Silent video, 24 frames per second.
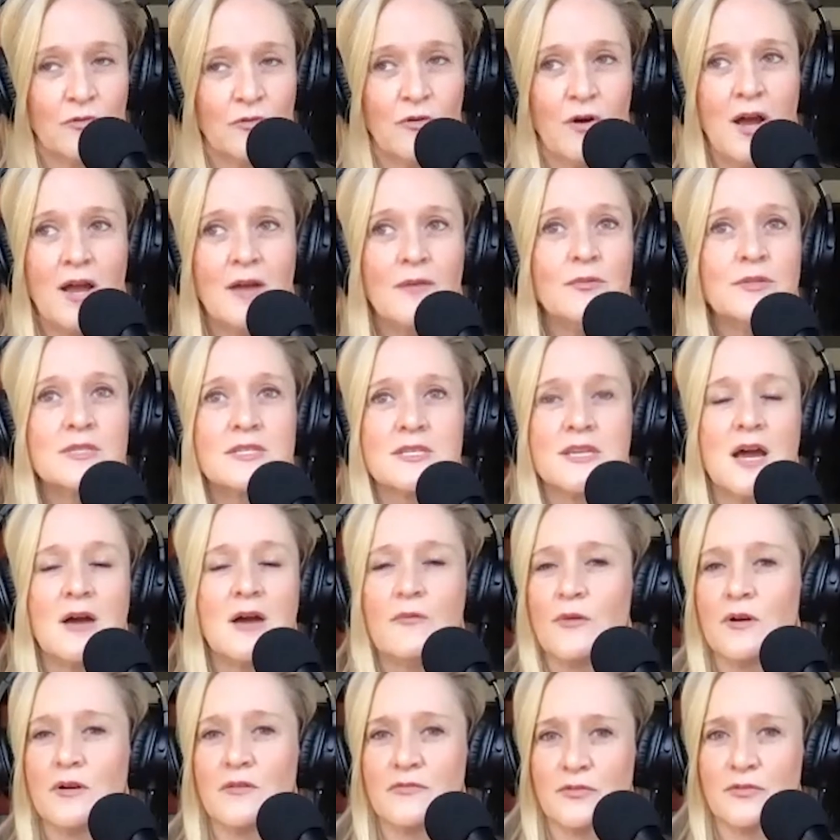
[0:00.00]
I was not
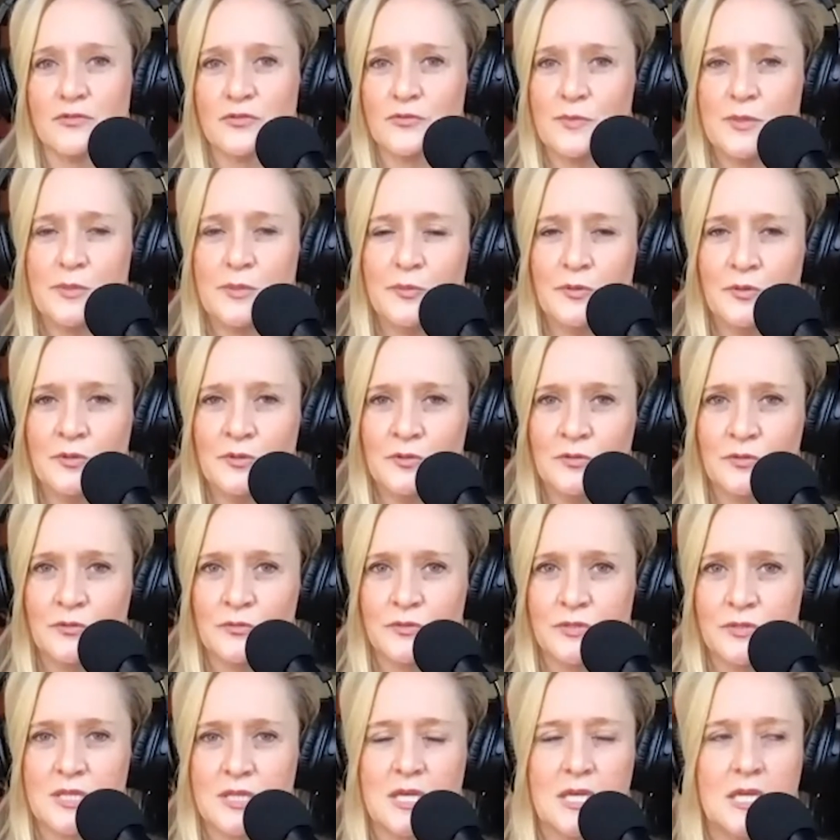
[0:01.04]
one of those people who
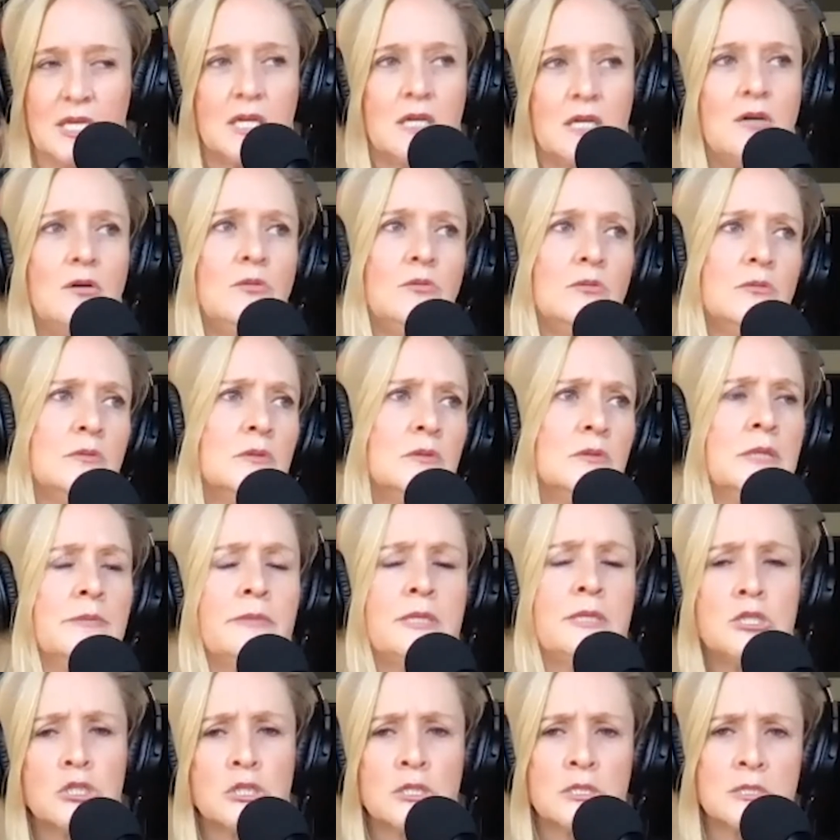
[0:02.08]
was like, oh, let me
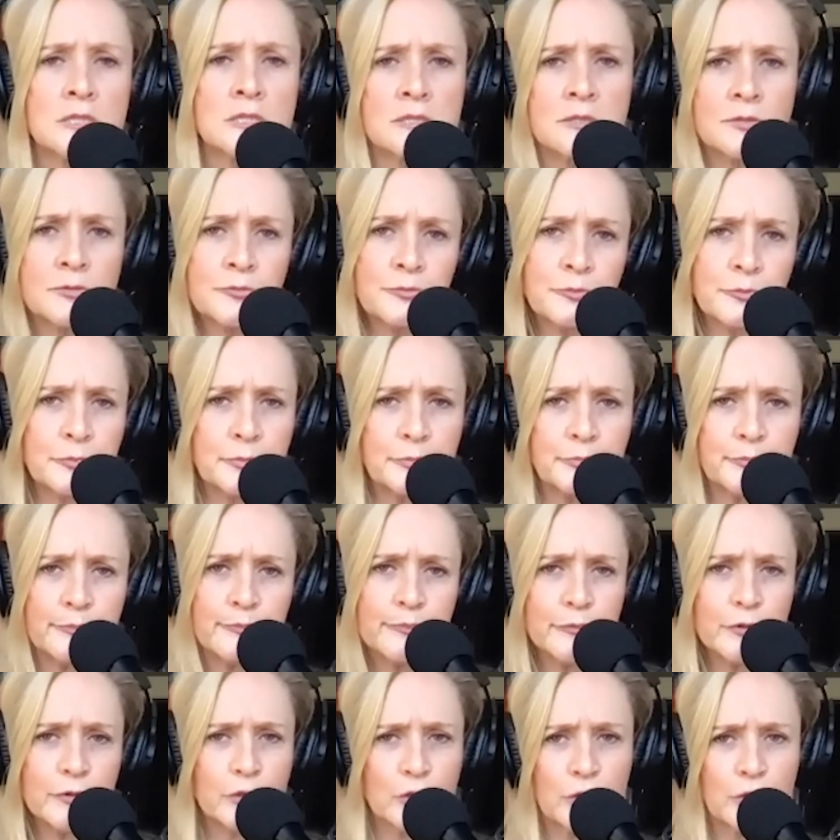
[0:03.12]
just
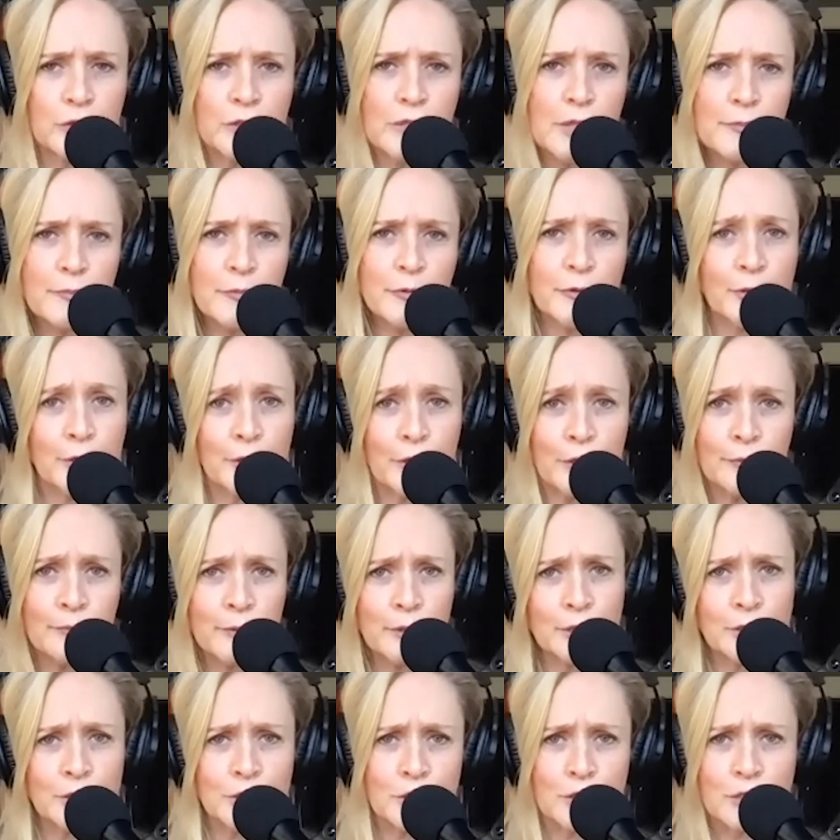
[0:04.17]
curl up with a good
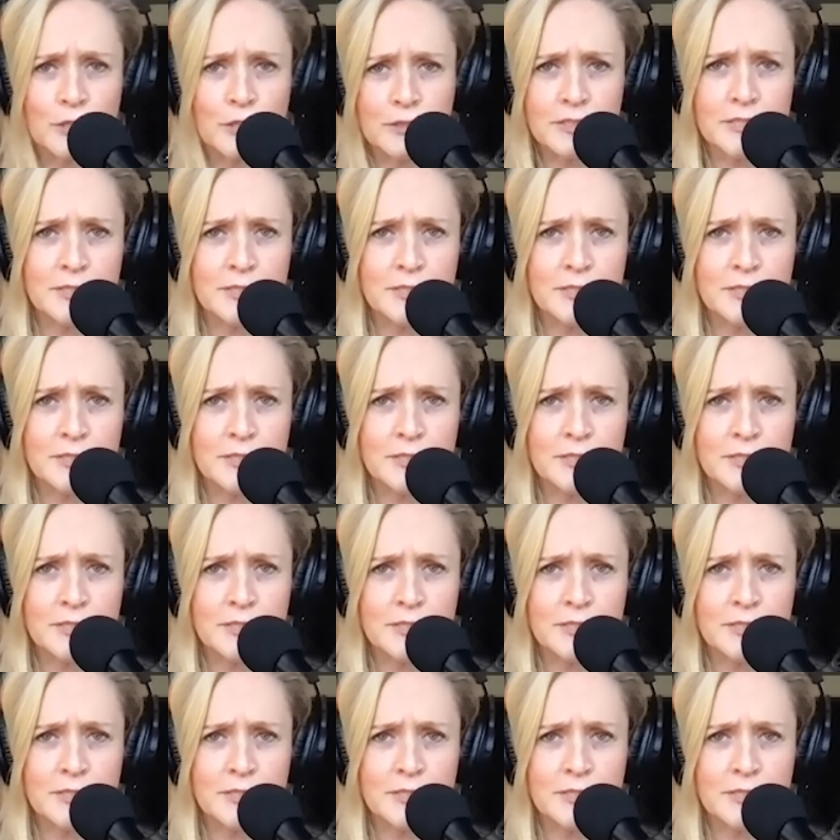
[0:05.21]
book during this